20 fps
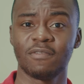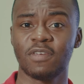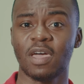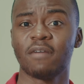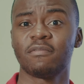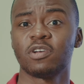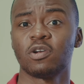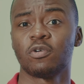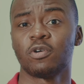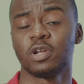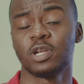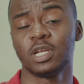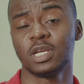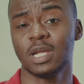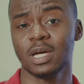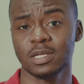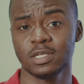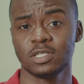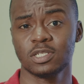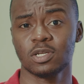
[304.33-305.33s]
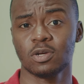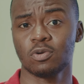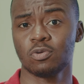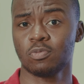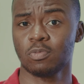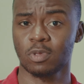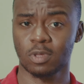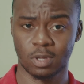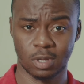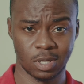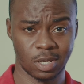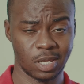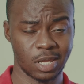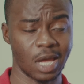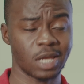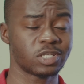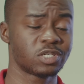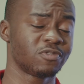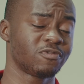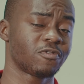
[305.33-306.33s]
if you haven't already done so.
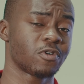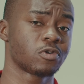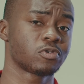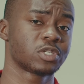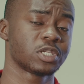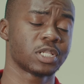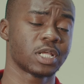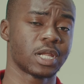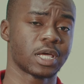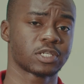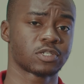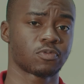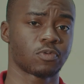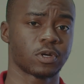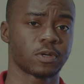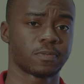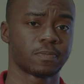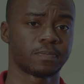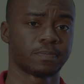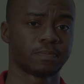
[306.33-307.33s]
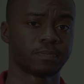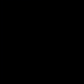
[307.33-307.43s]
Catch you folks in the next one.